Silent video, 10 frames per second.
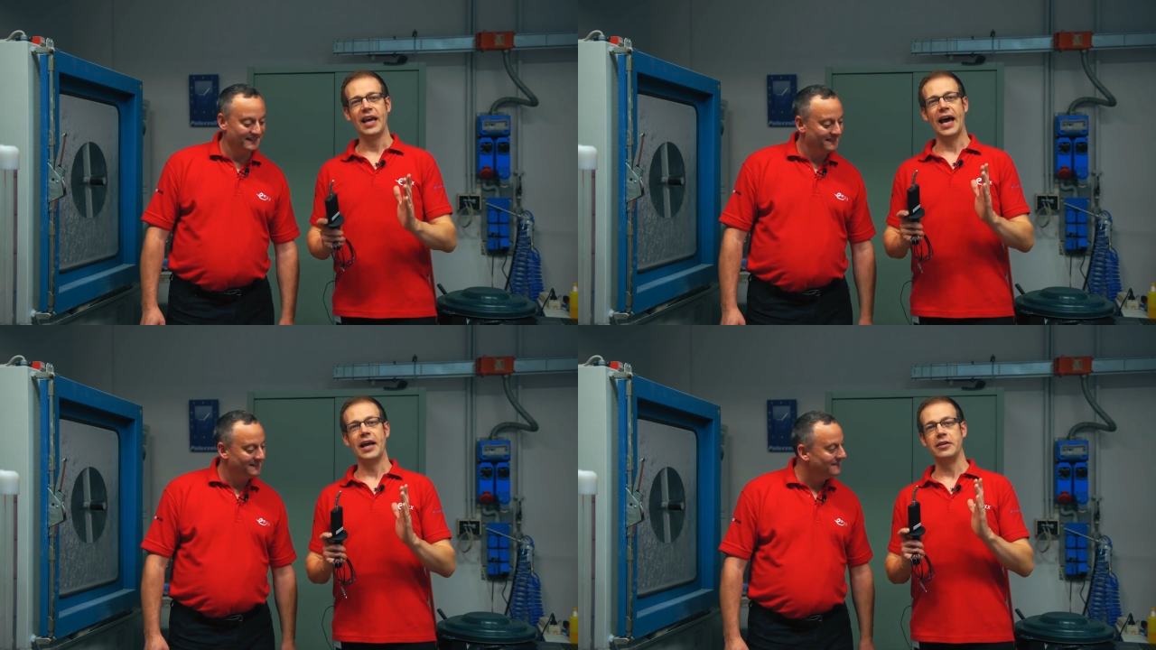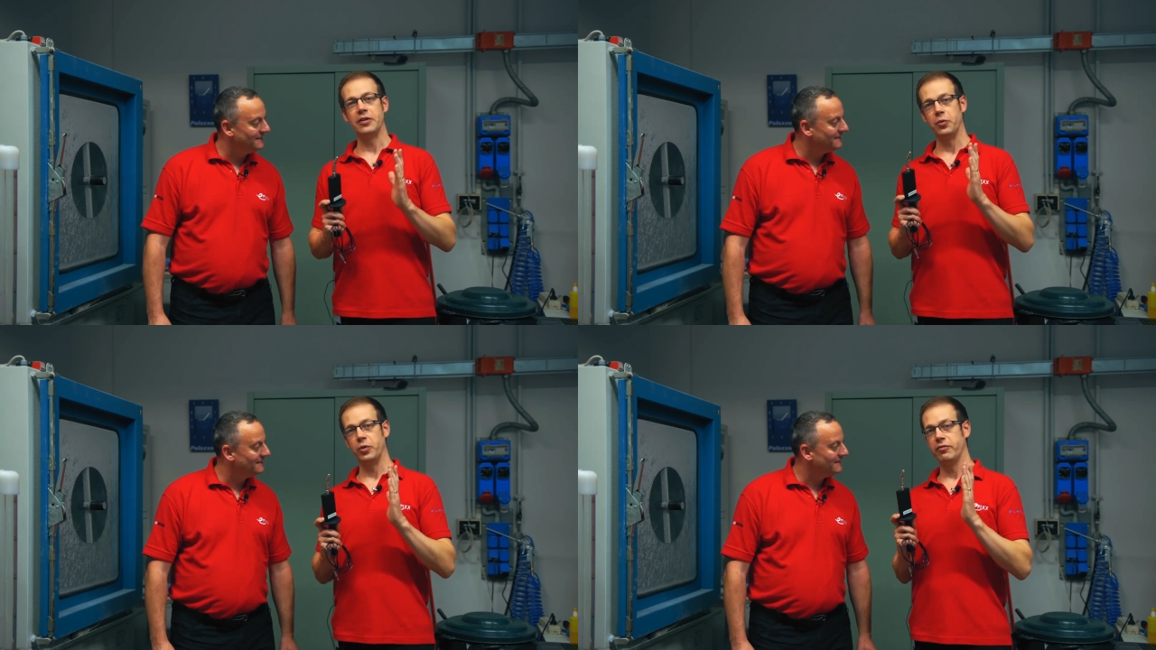
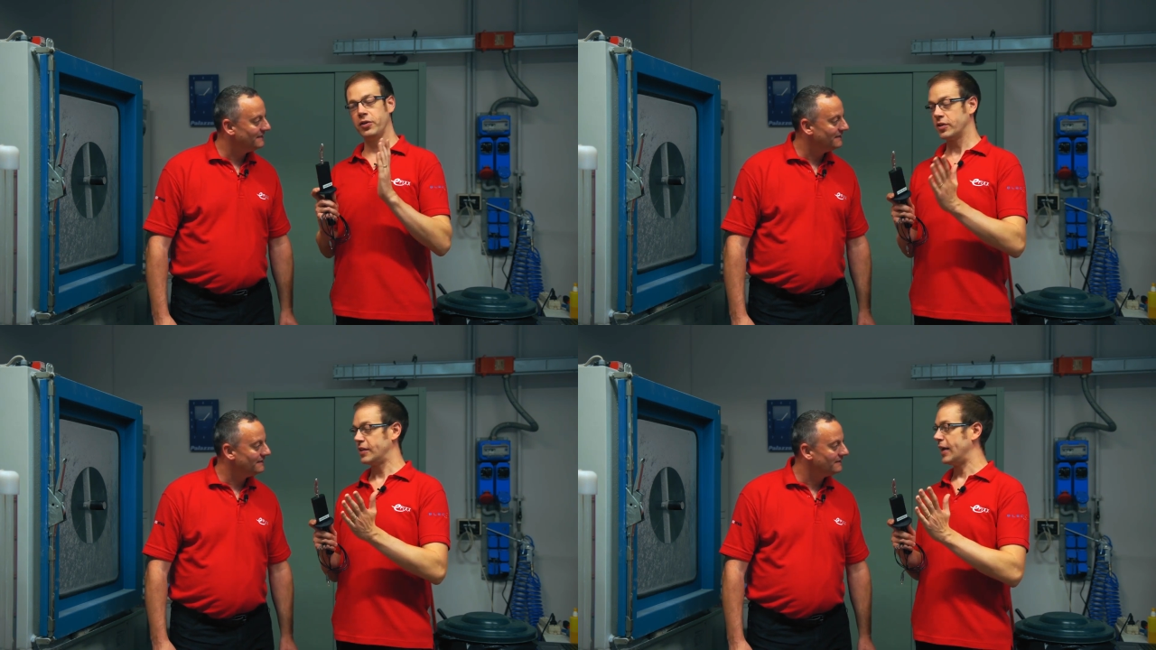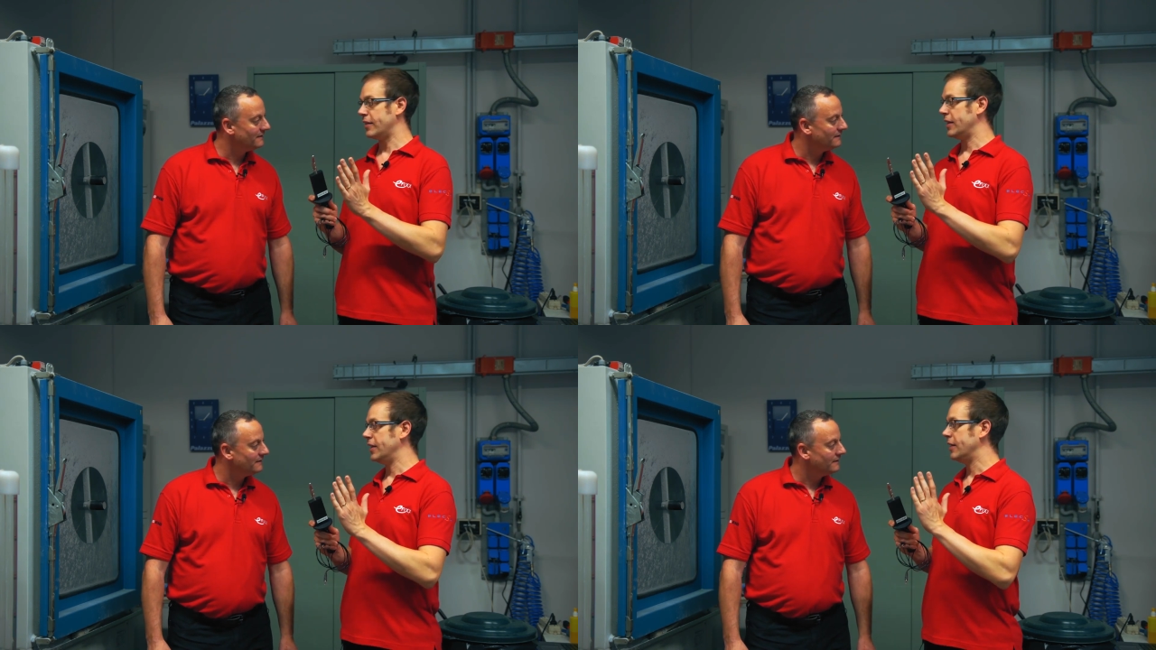Speaker 1: And we've looked at
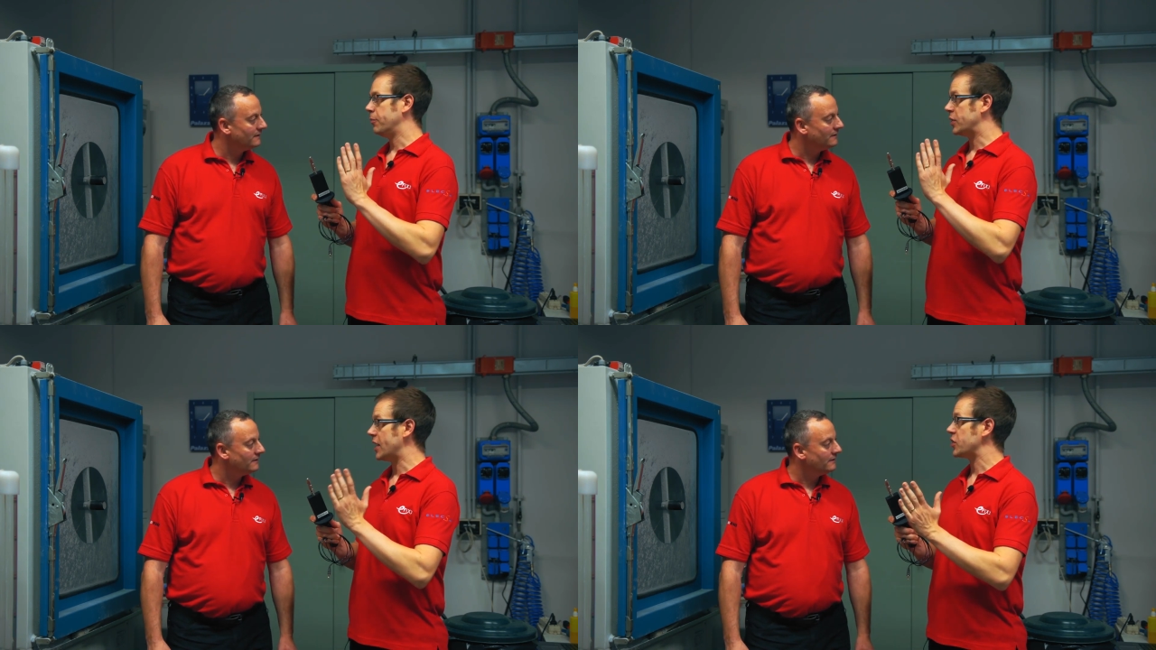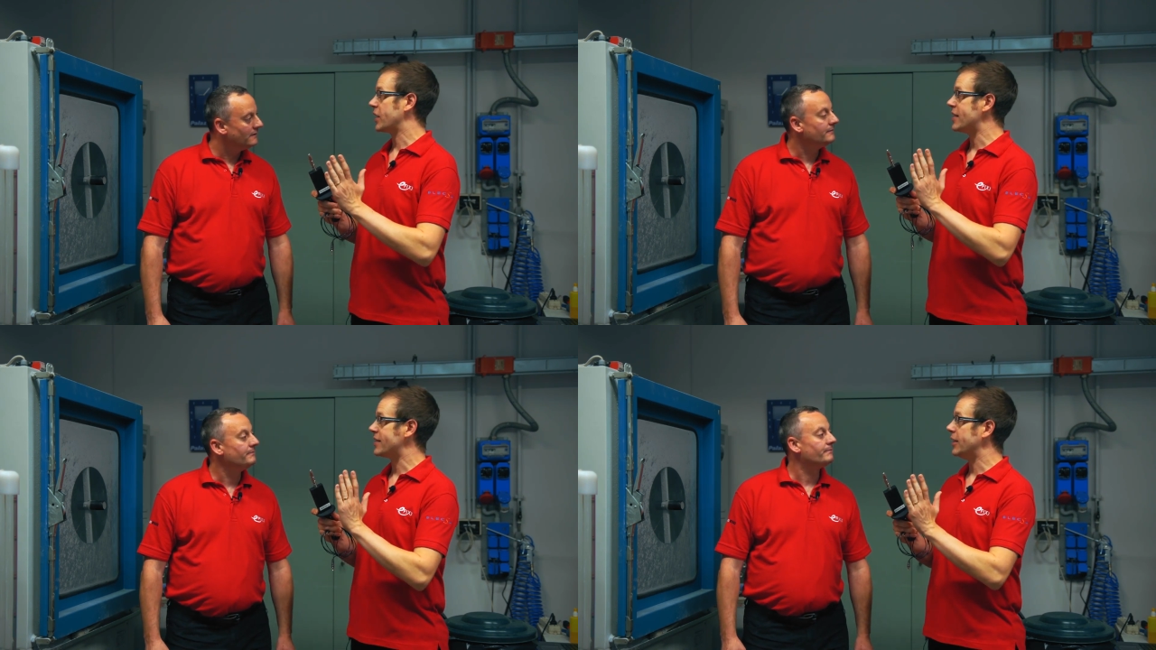the protection
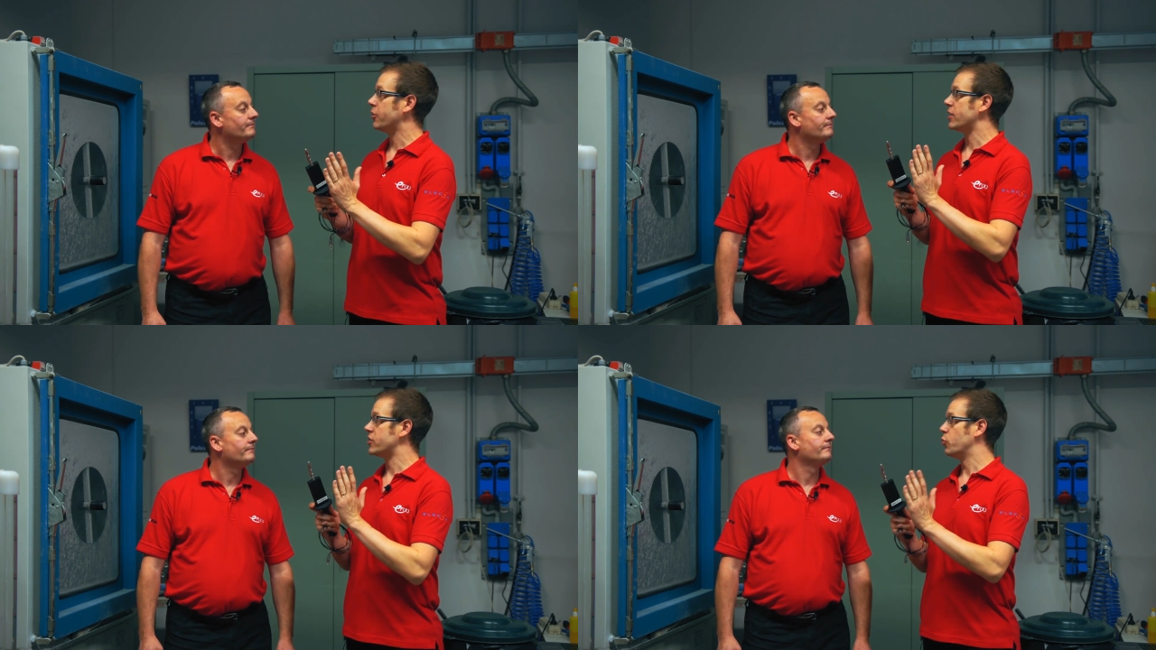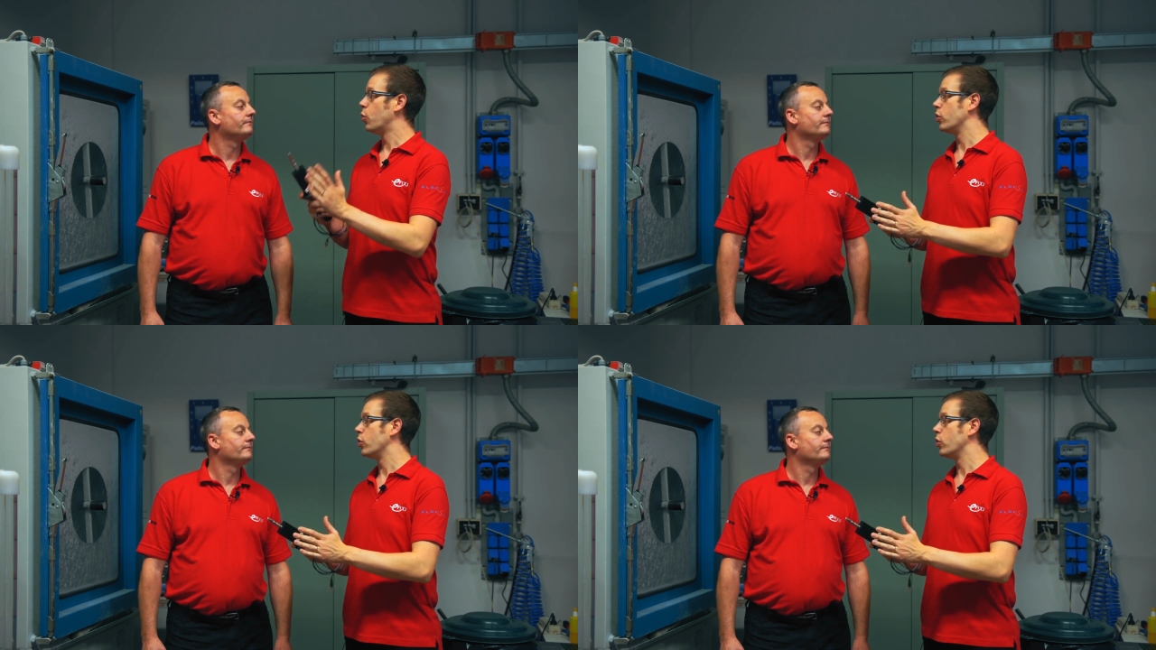against the ingress of